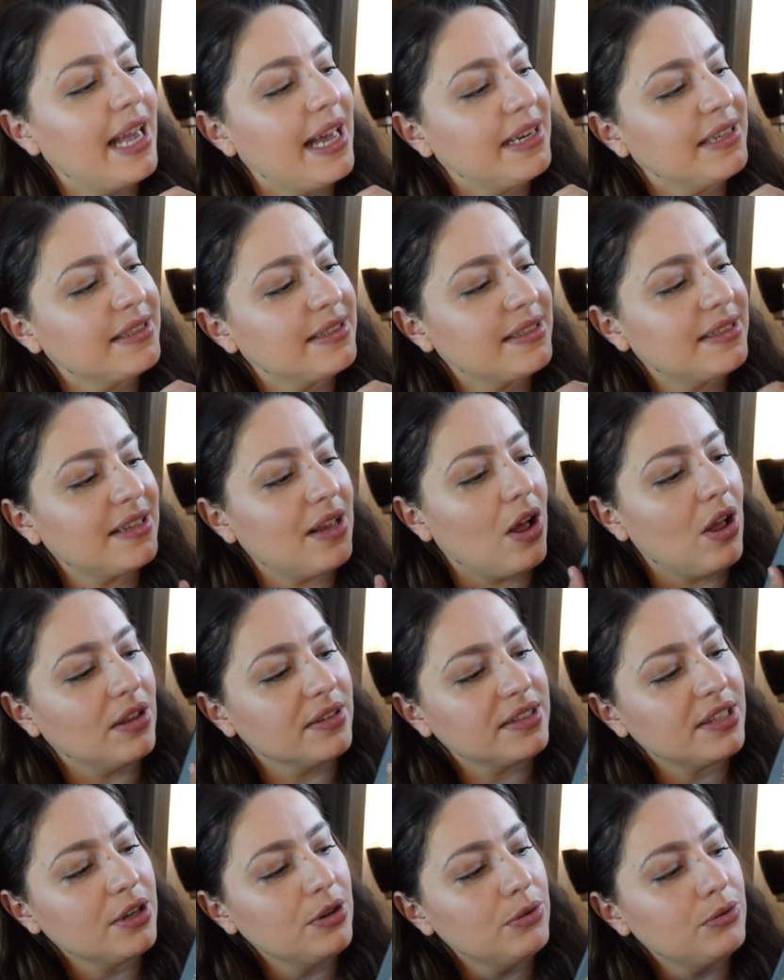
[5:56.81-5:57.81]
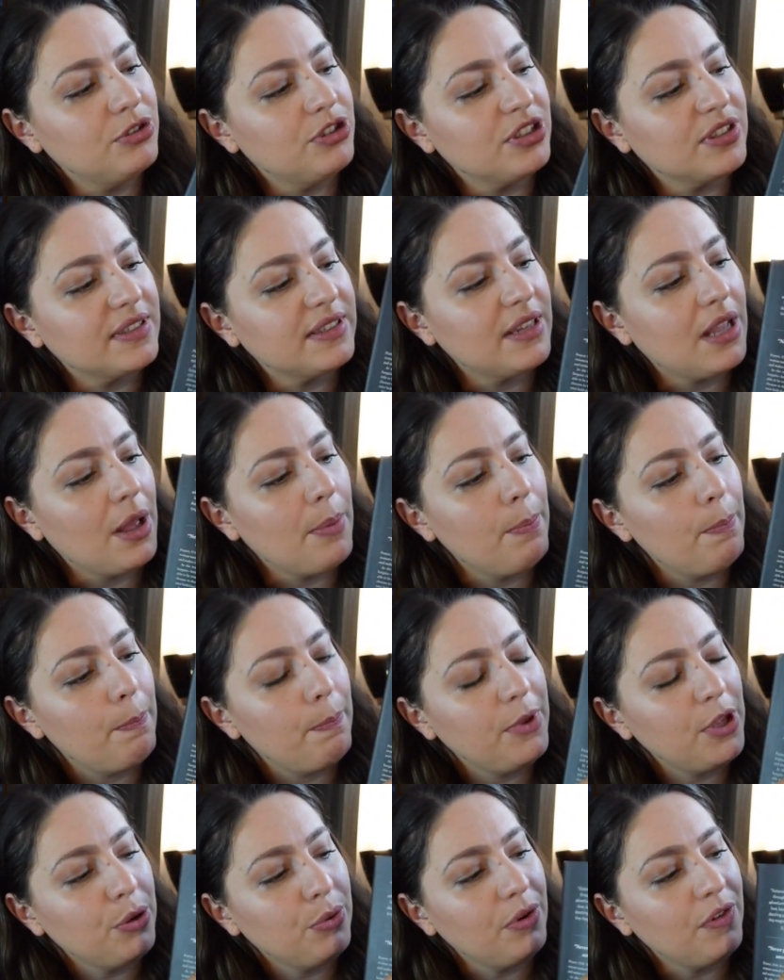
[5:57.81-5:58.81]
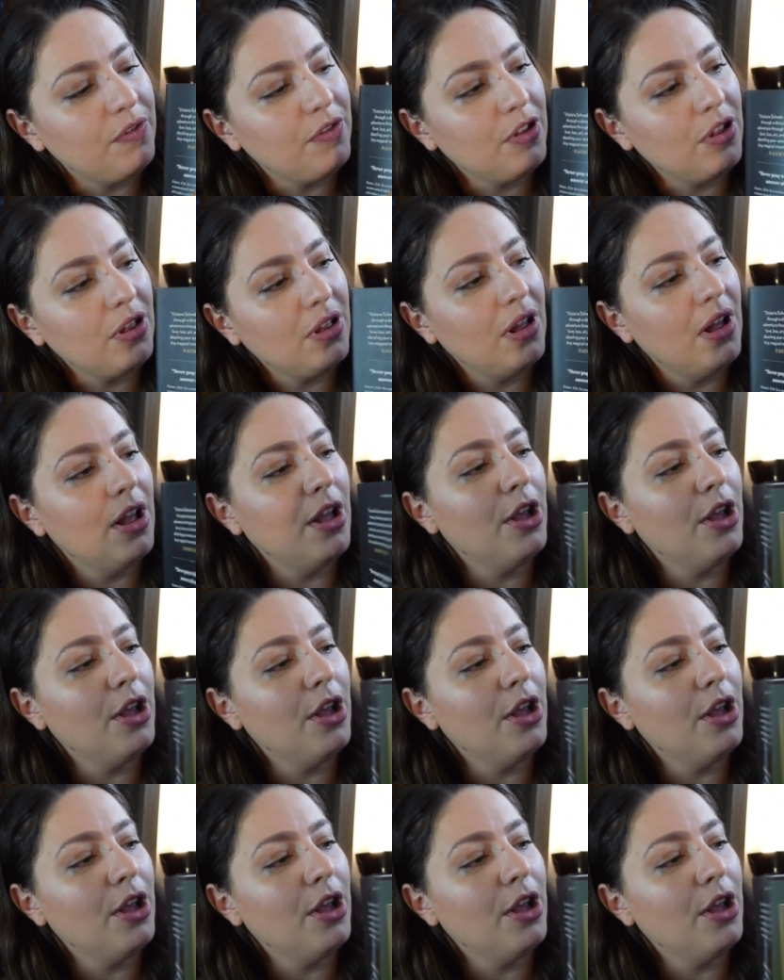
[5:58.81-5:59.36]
And it's also just a beautiful,